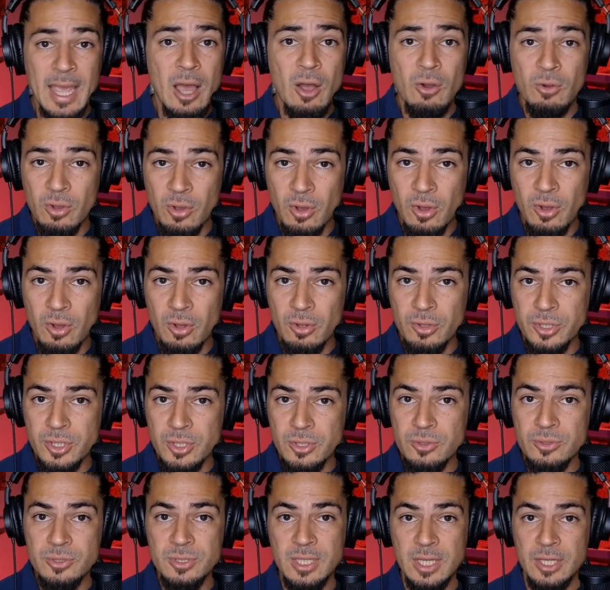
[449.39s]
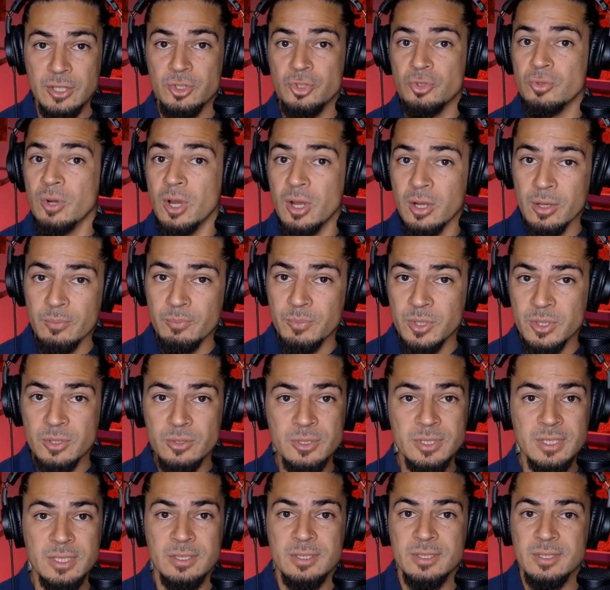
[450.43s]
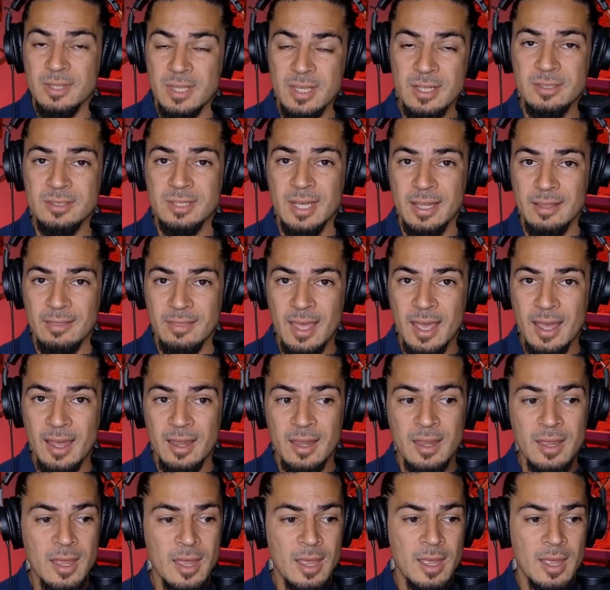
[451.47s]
alcohol use and drug abuse and things like that